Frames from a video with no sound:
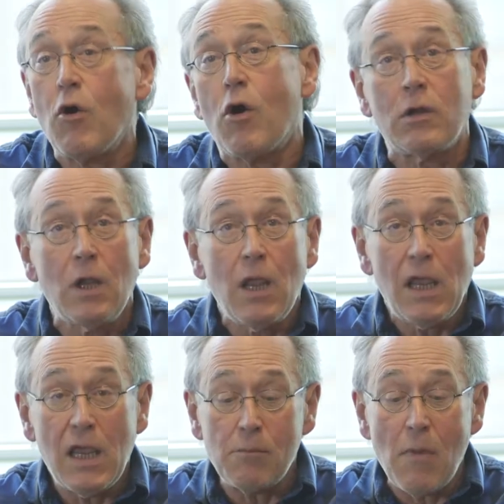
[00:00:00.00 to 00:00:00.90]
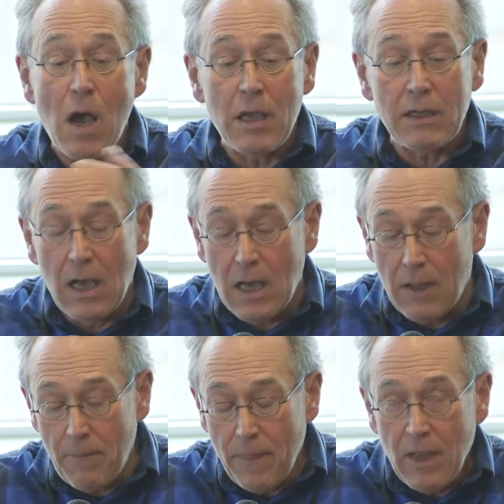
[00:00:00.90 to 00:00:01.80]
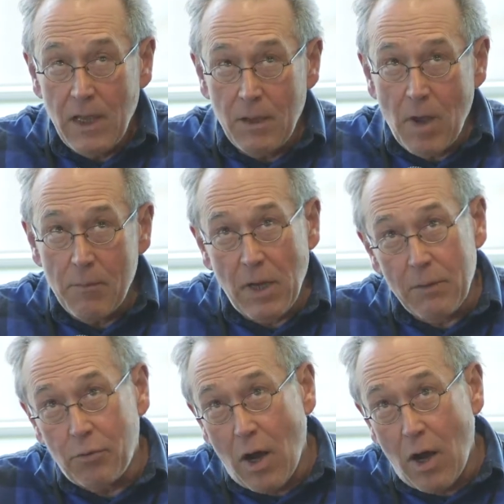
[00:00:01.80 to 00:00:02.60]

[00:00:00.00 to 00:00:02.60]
Or in my paper,